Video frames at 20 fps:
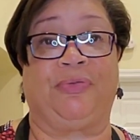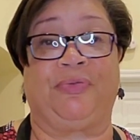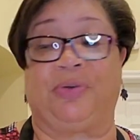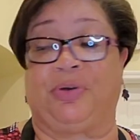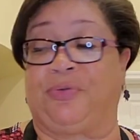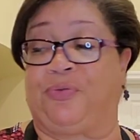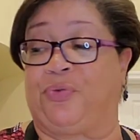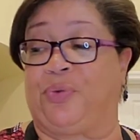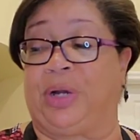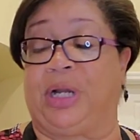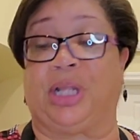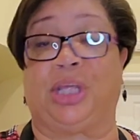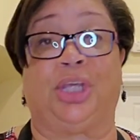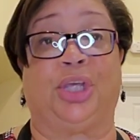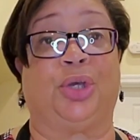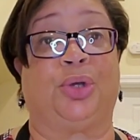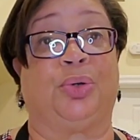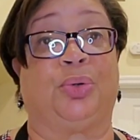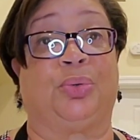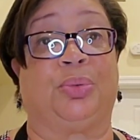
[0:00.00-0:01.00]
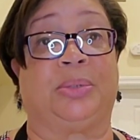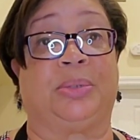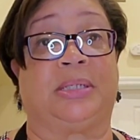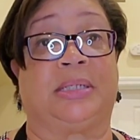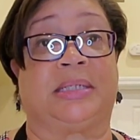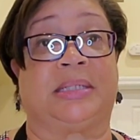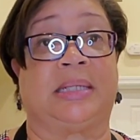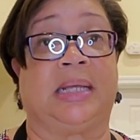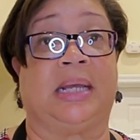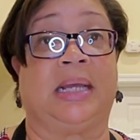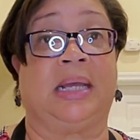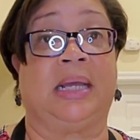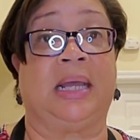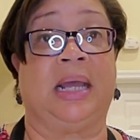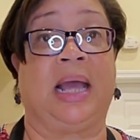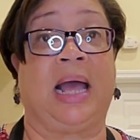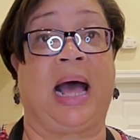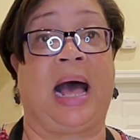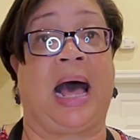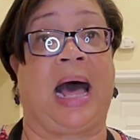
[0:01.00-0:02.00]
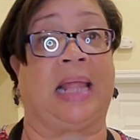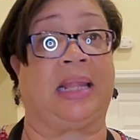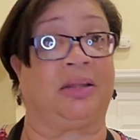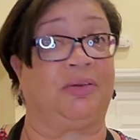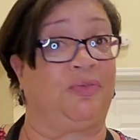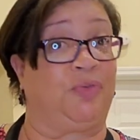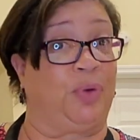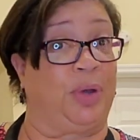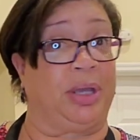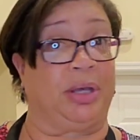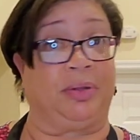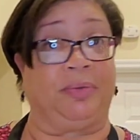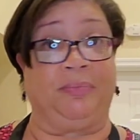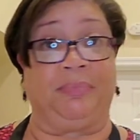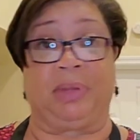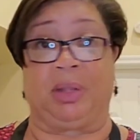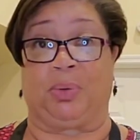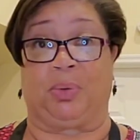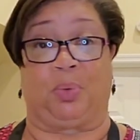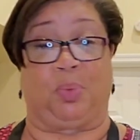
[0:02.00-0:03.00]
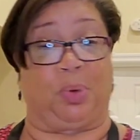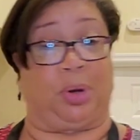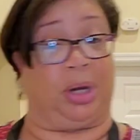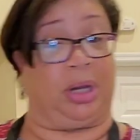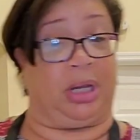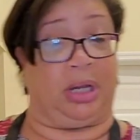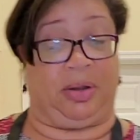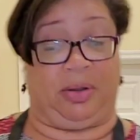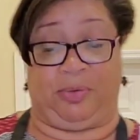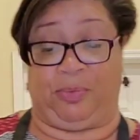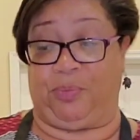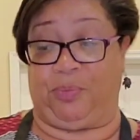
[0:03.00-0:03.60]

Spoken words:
Feel free to use olive oil. It'll work